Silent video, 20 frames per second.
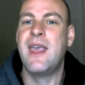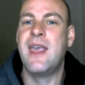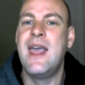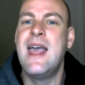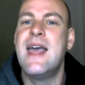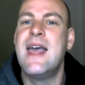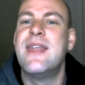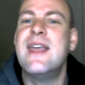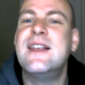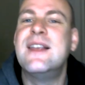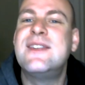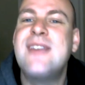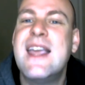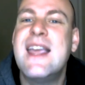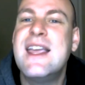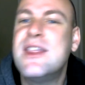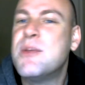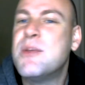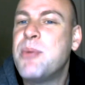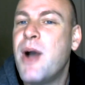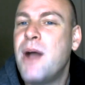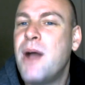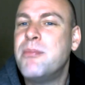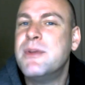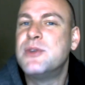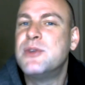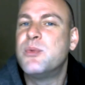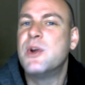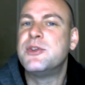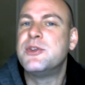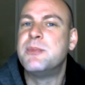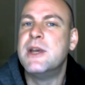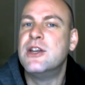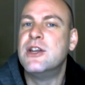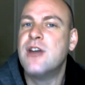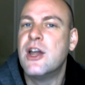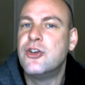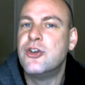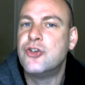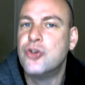They say the problem is what's being
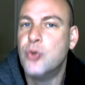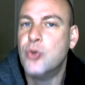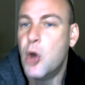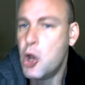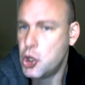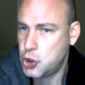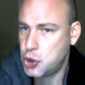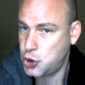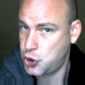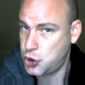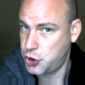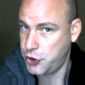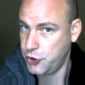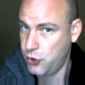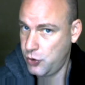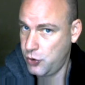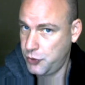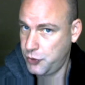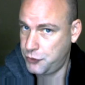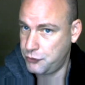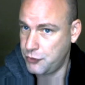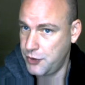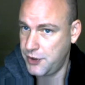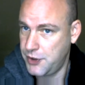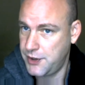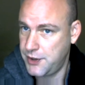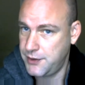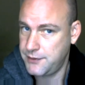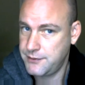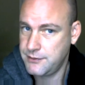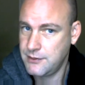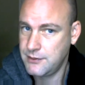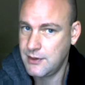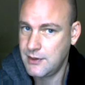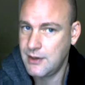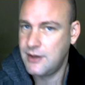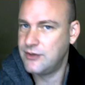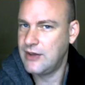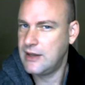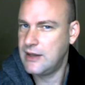done to children,
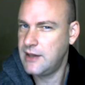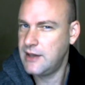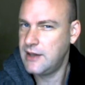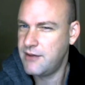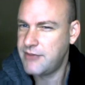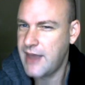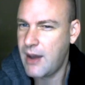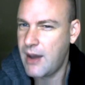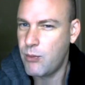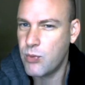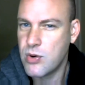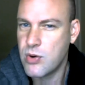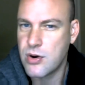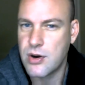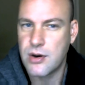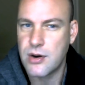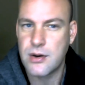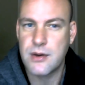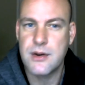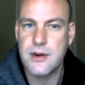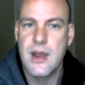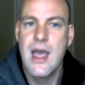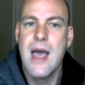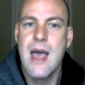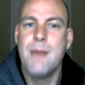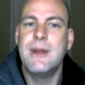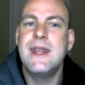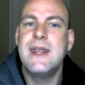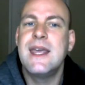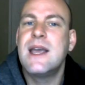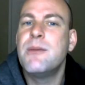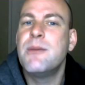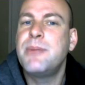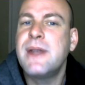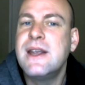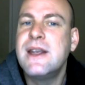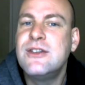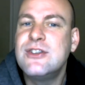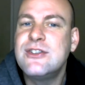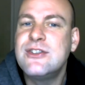because they love that word, but they
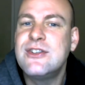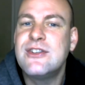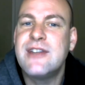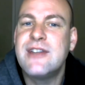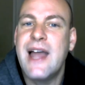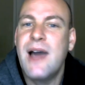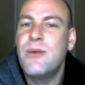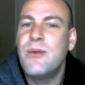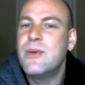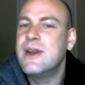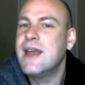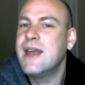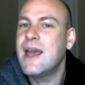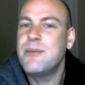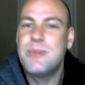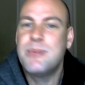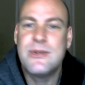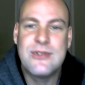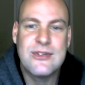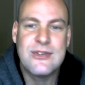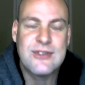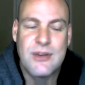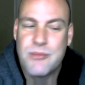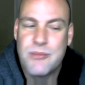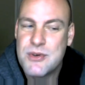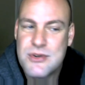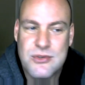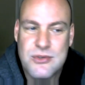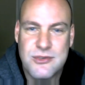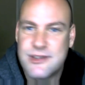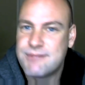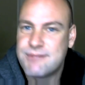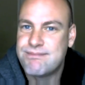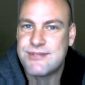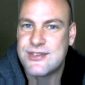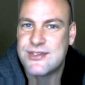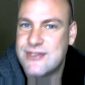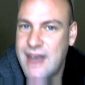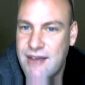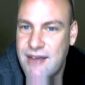complain just as loud when it happens to someone who's
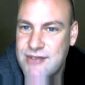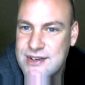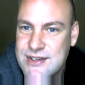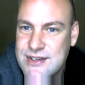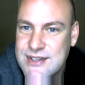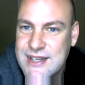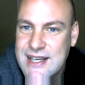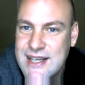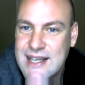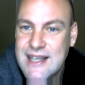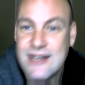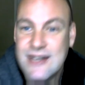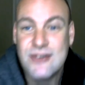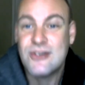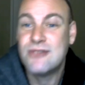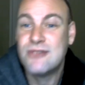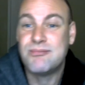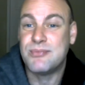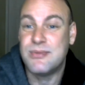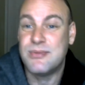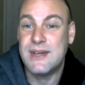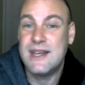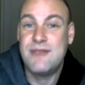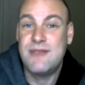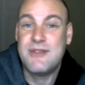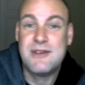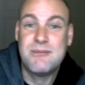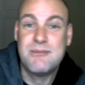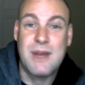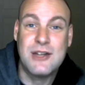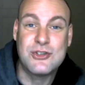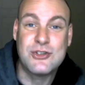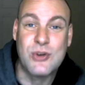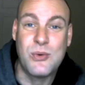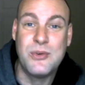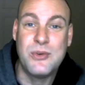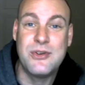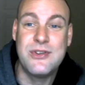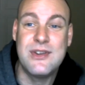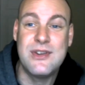17 or even much
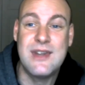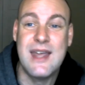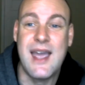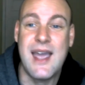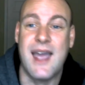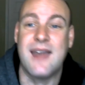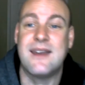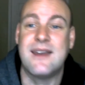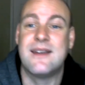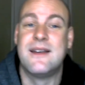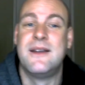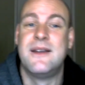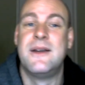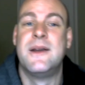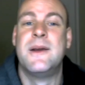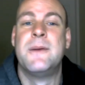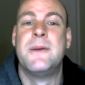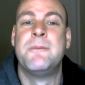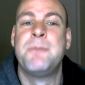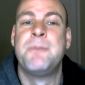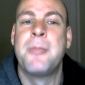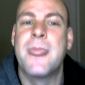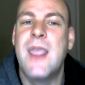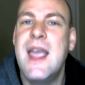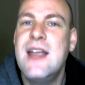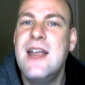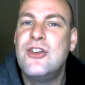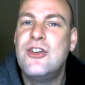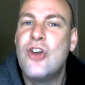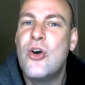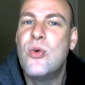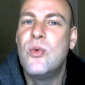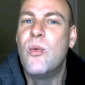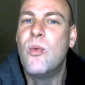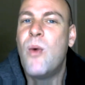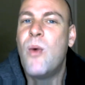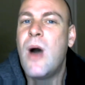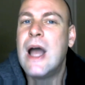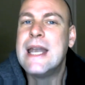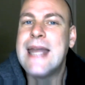older than that. They don't
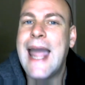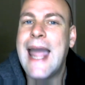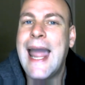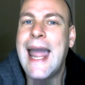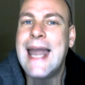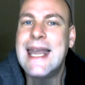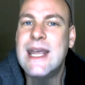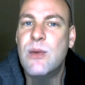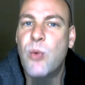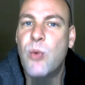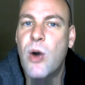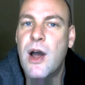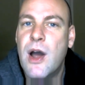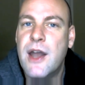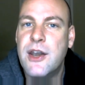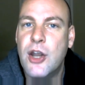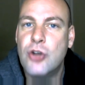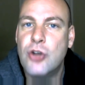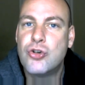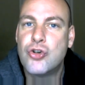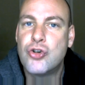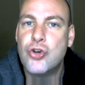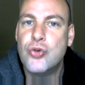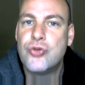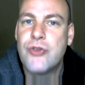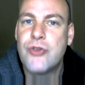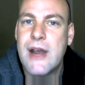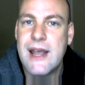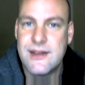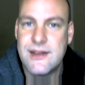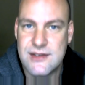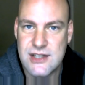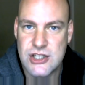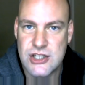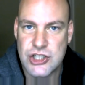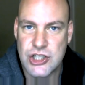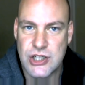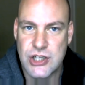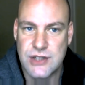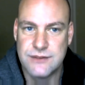want anyone to
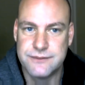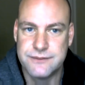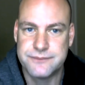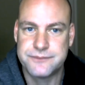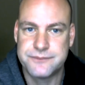transition.